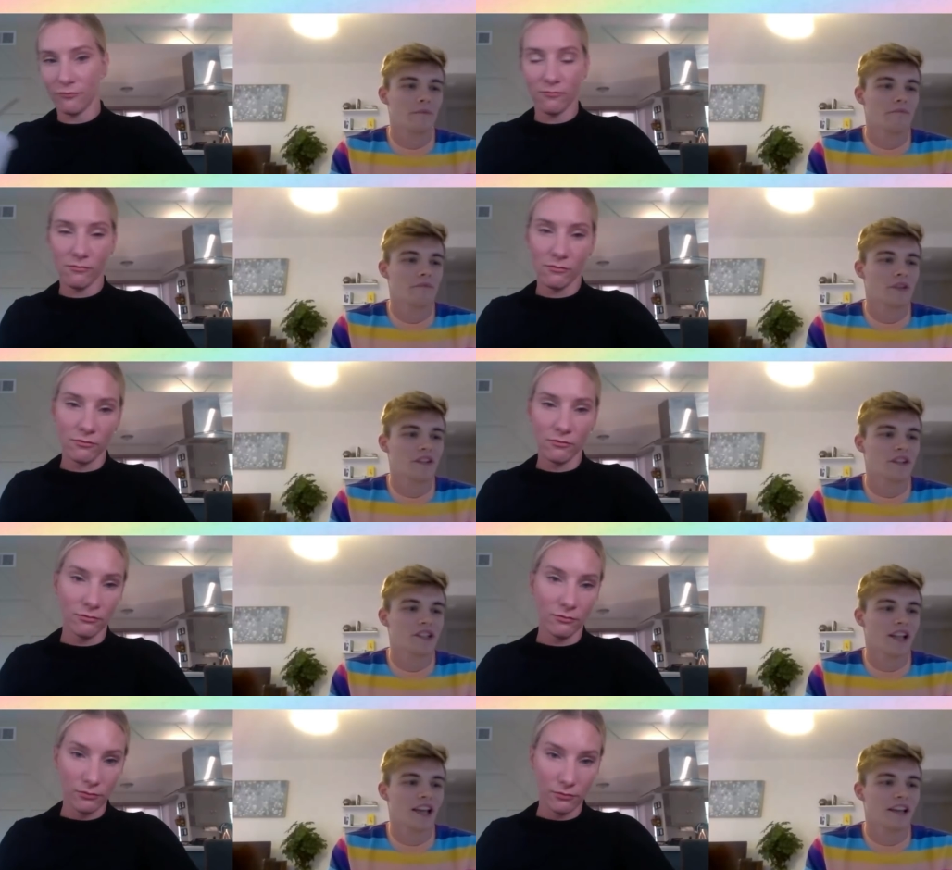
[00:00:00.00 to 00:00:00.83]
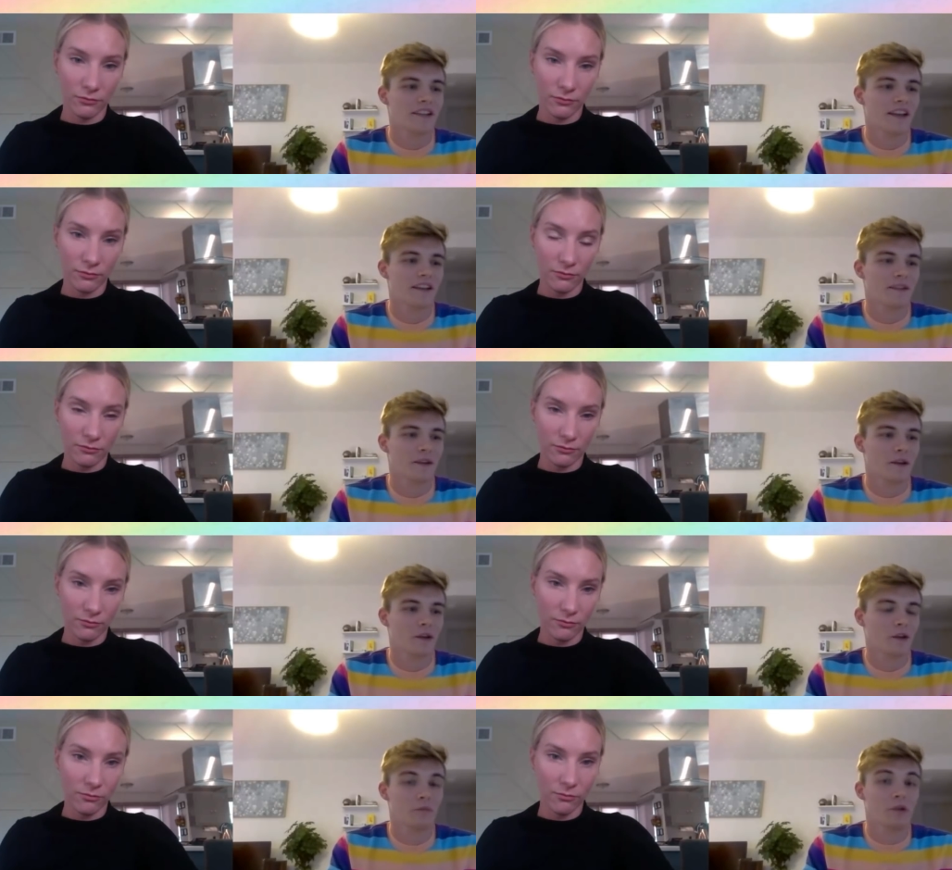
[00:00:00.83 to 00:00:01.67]
Speaker 1: message like that
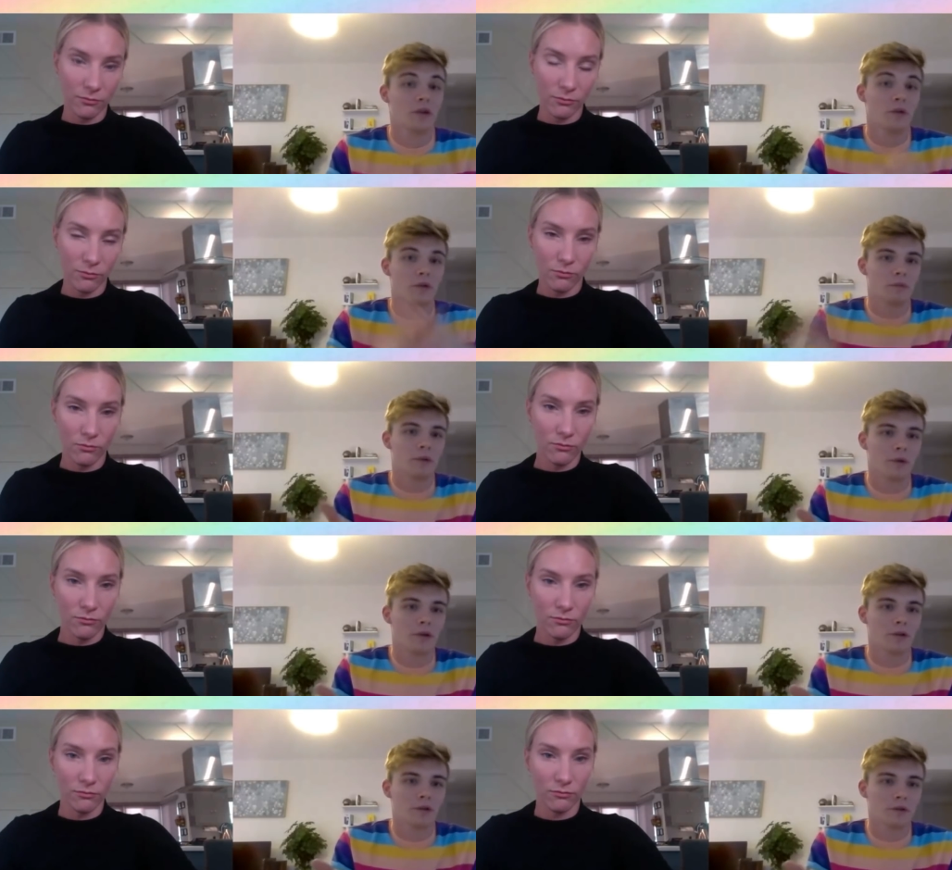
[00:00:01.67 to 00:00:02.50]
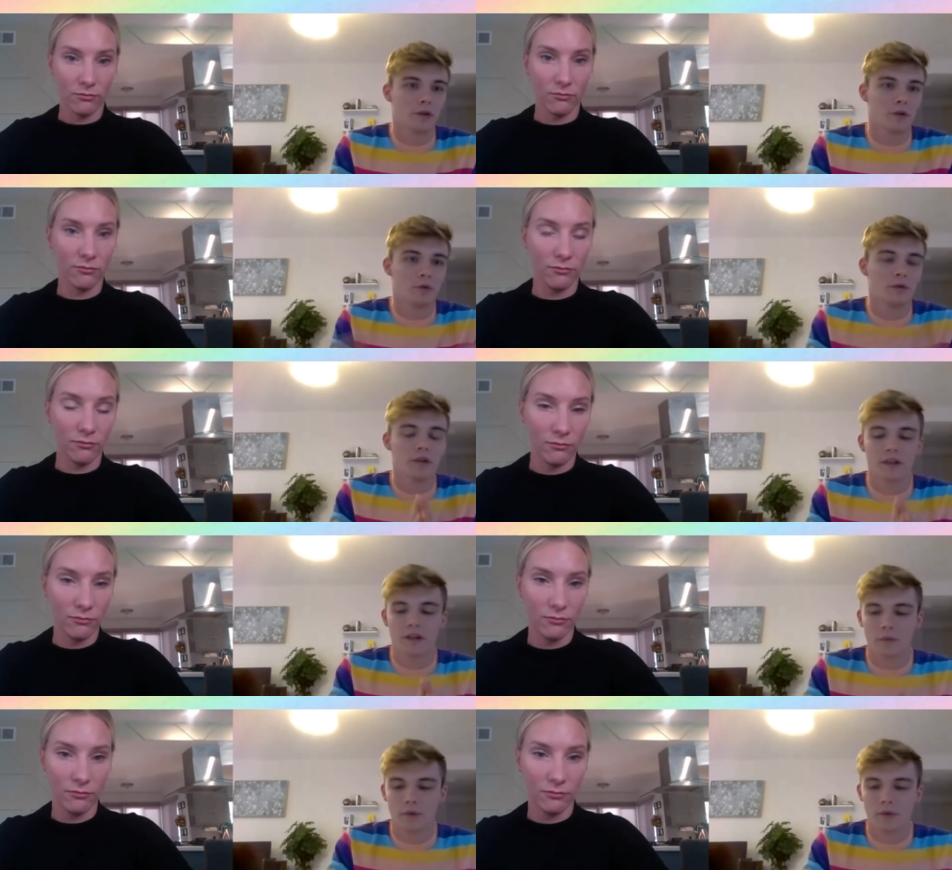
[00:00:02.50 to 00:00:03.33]
uh, because people knew that I
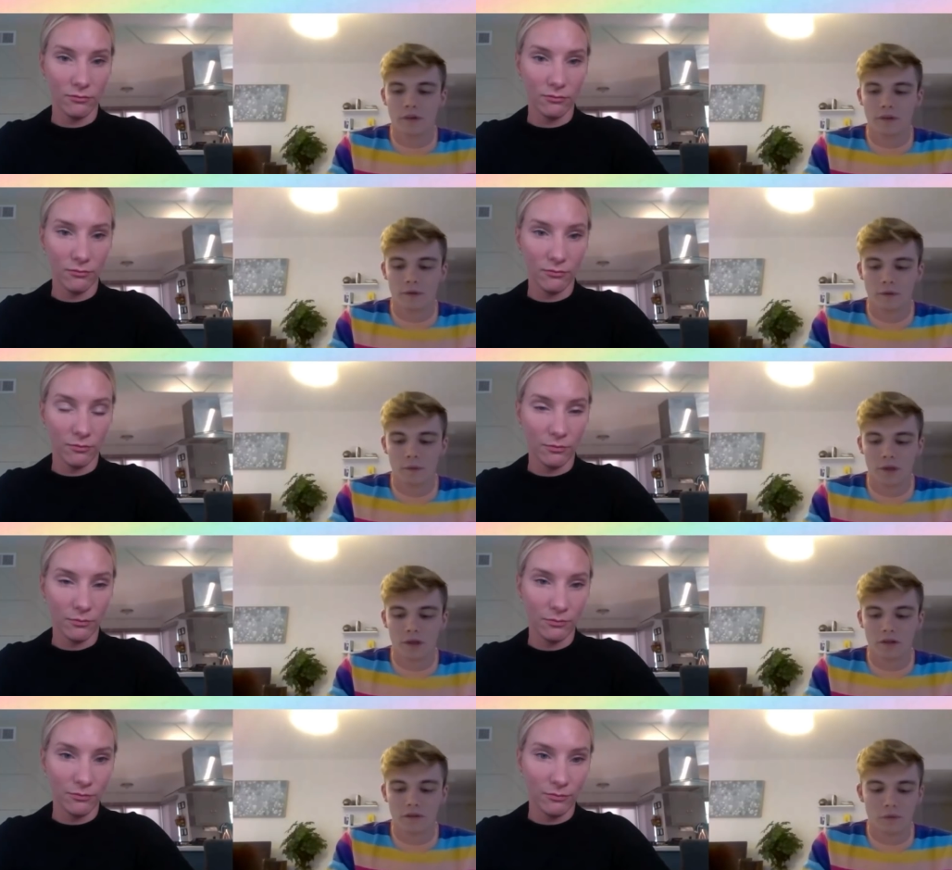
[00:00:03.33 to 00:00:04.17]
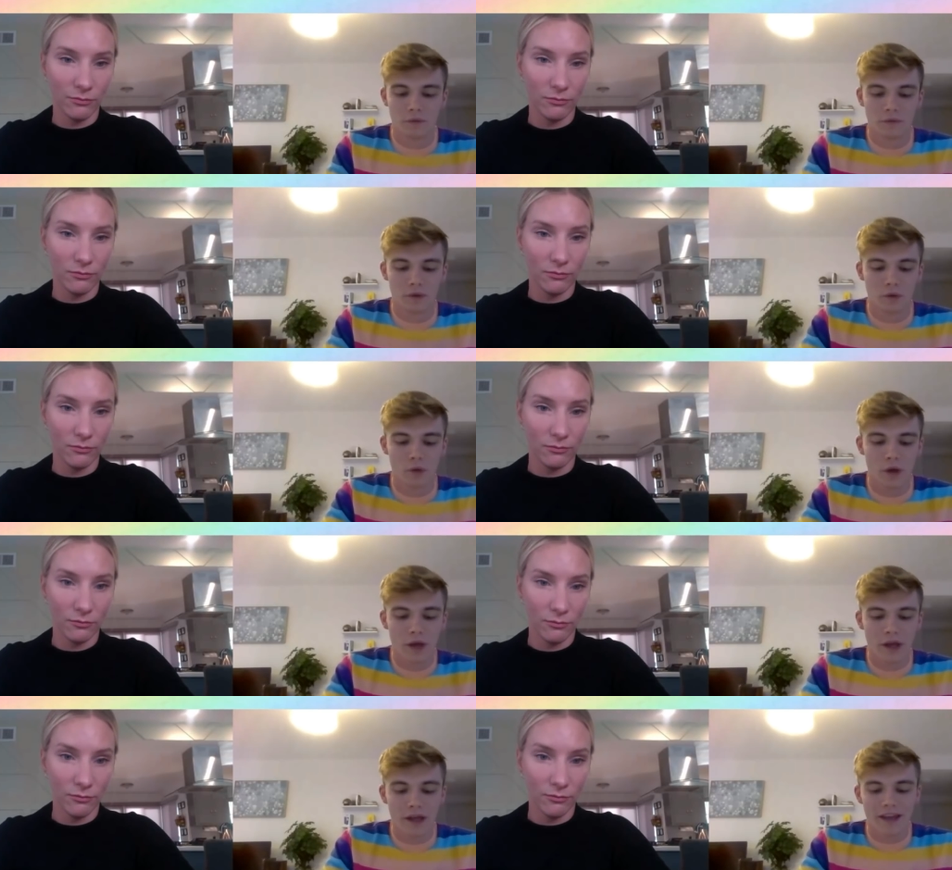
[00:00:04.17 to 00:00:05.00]
was doing an interview with you.
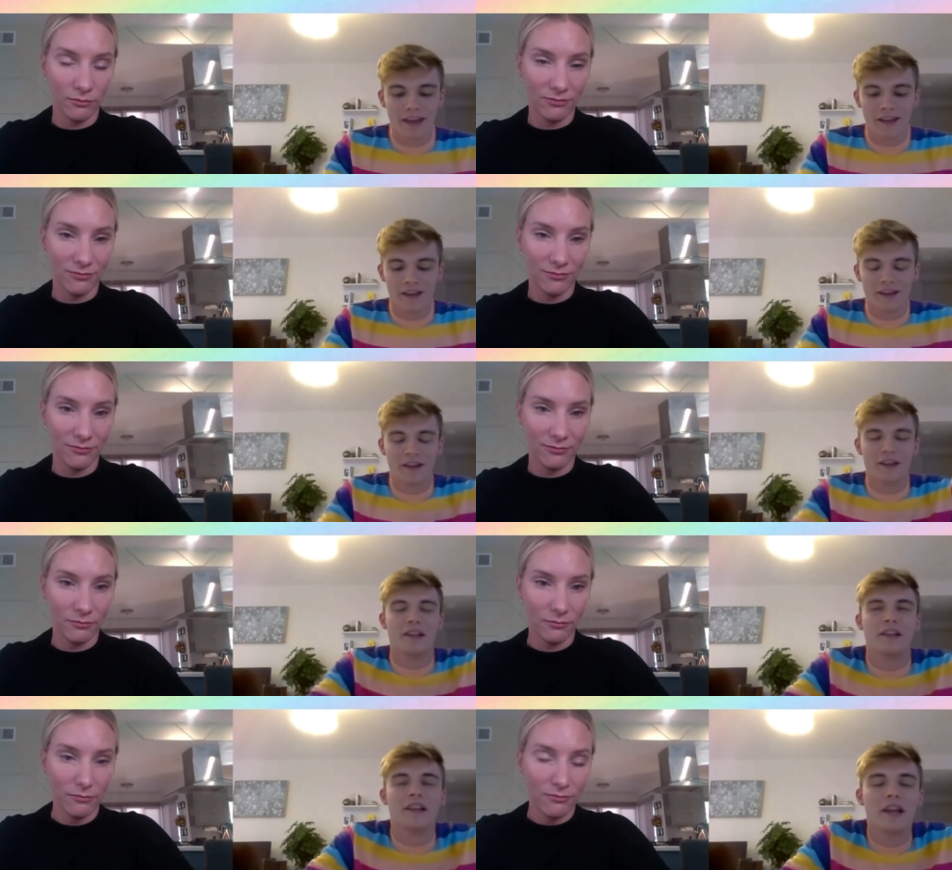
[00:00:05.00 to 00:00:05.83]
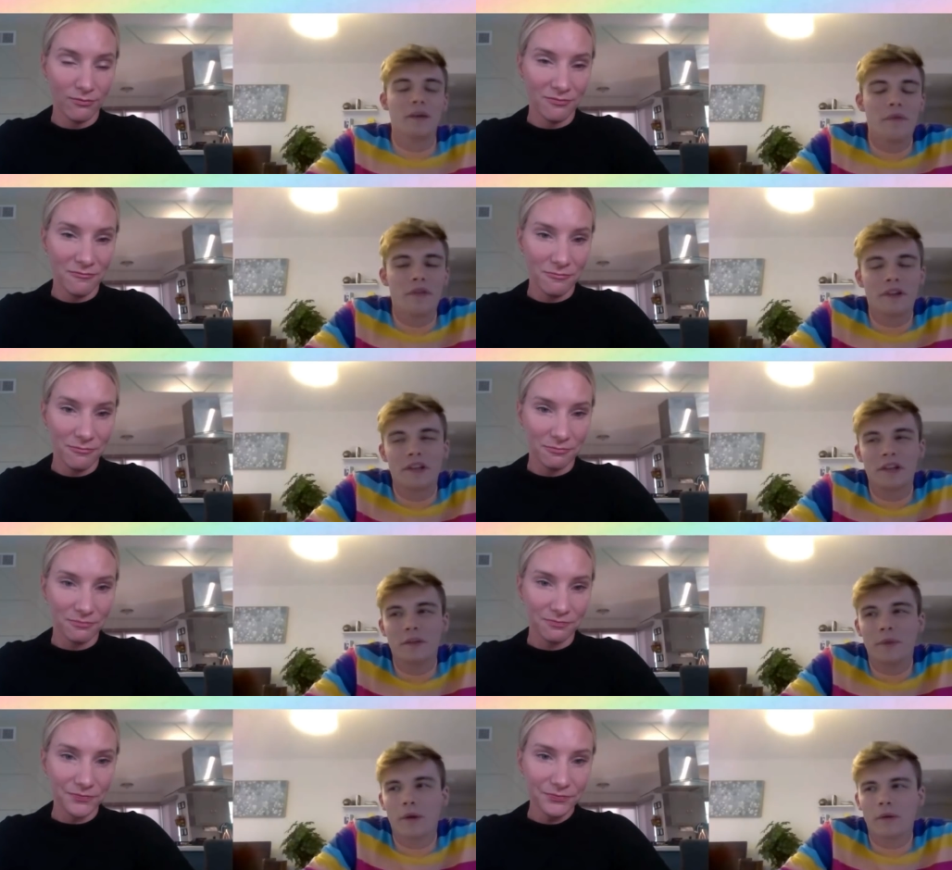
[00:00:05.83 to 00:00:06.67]
And, and I'm thinking
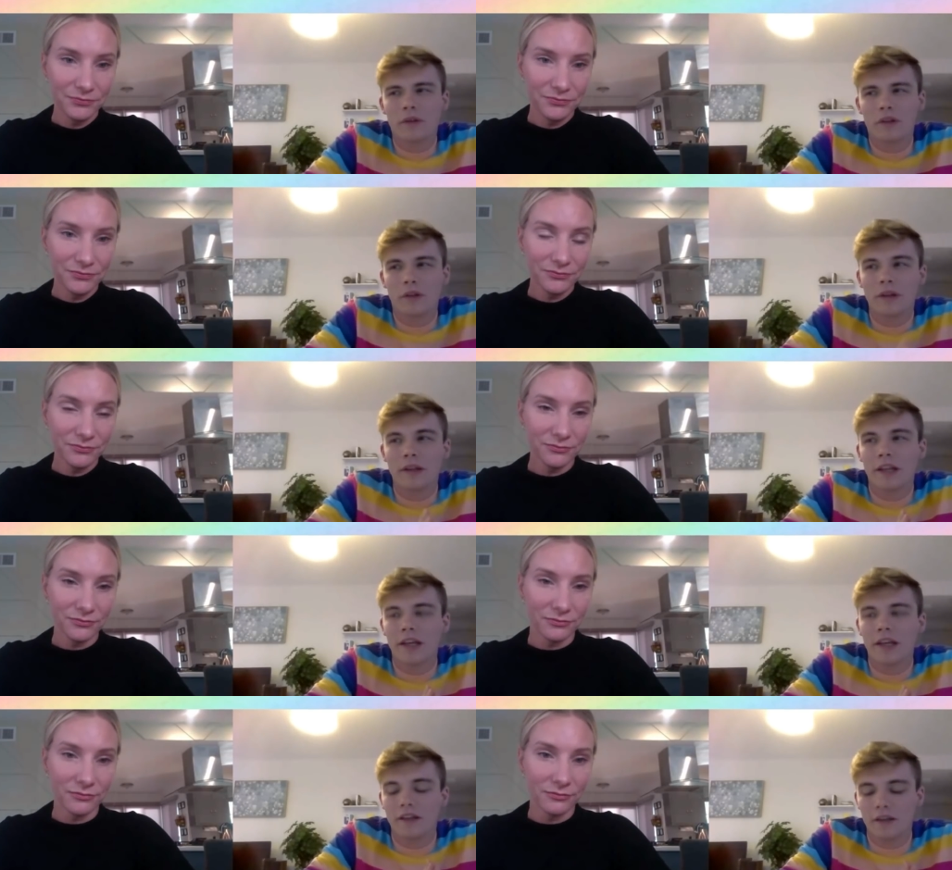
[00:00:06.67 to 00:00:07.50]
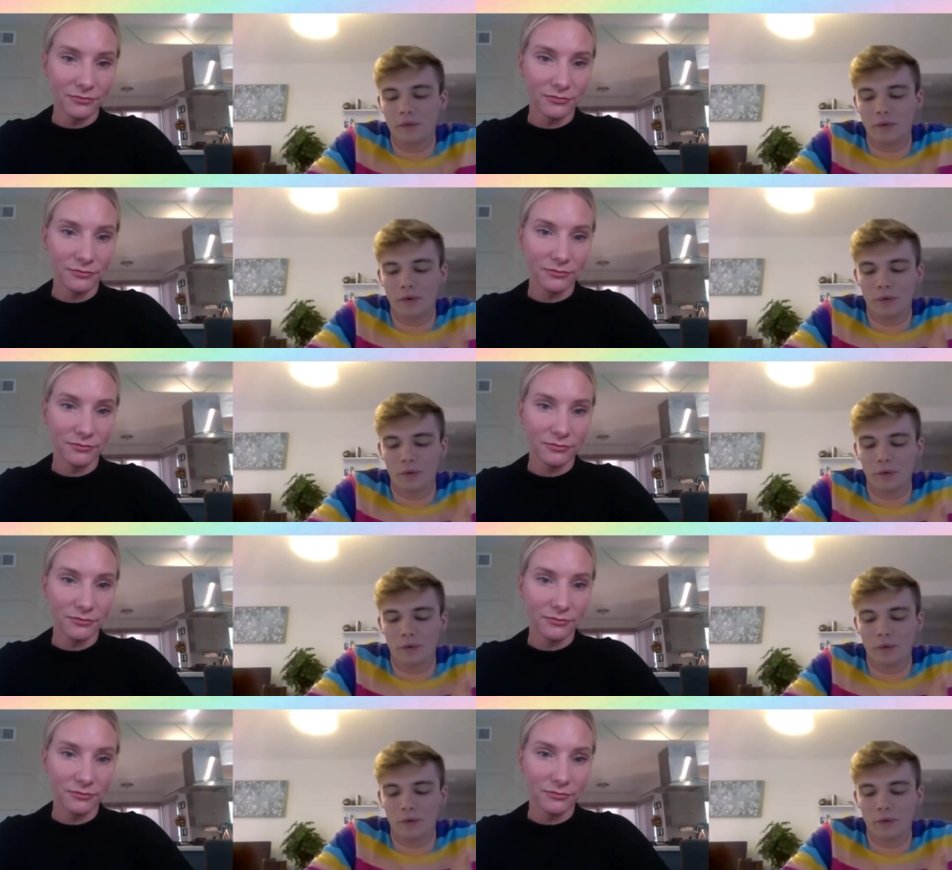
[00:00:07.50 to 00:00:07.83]
about a young lady who